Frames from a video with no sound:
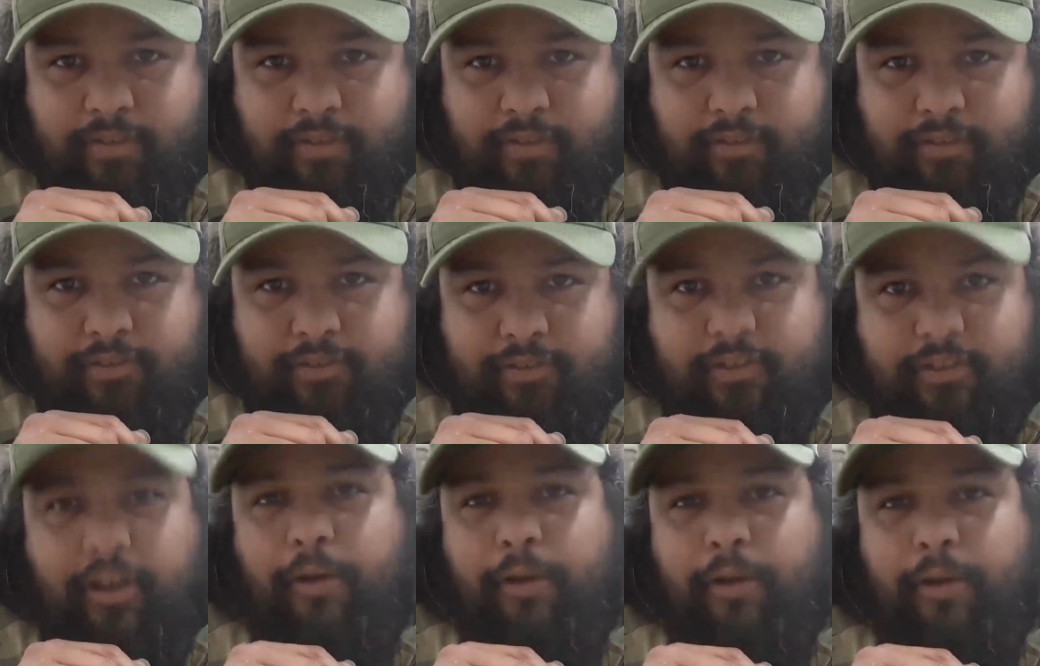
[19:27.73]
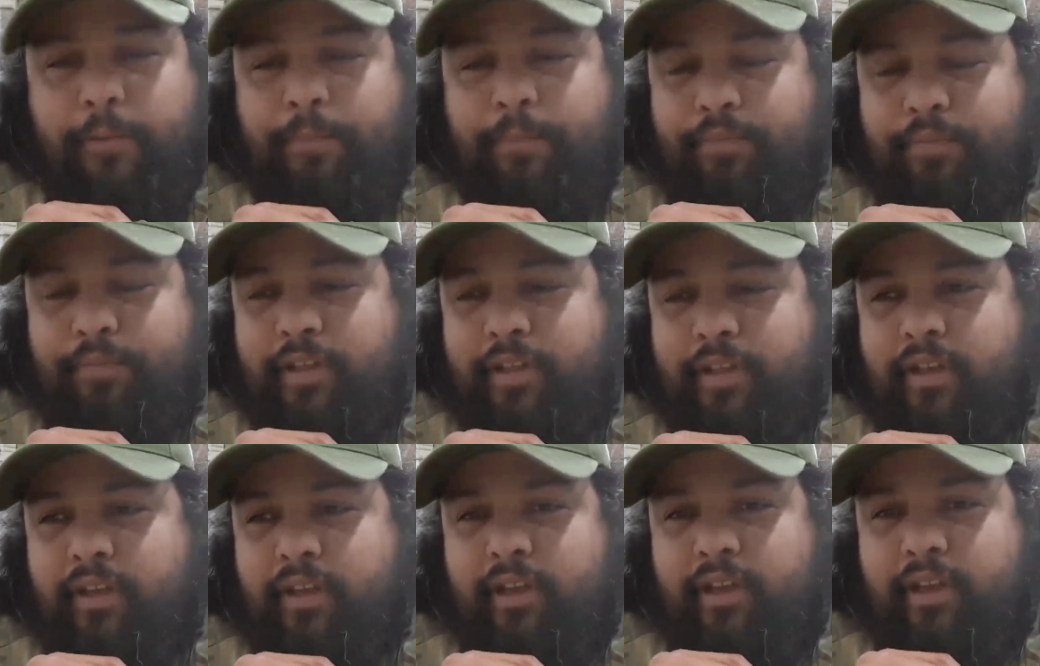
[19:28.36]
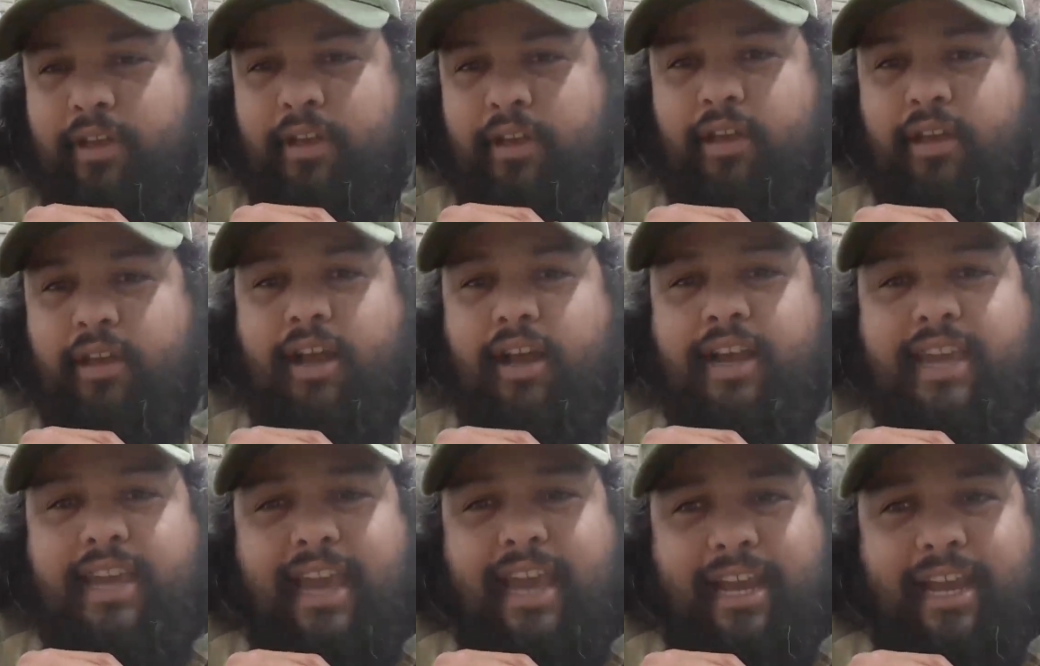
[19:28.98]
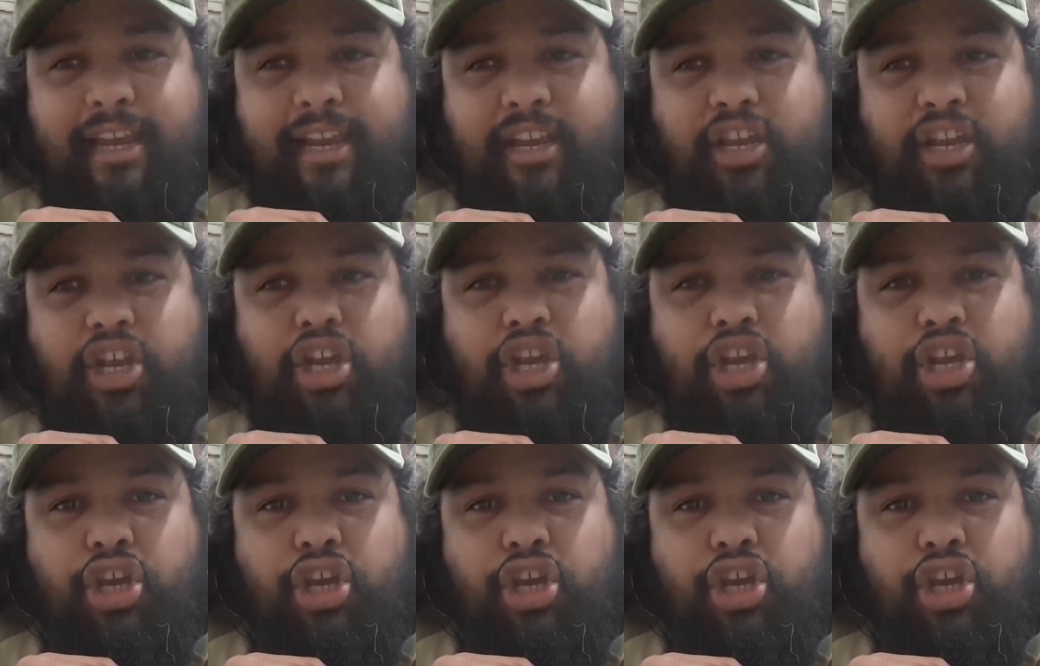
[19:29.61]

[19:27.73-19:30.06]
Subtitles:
So, again,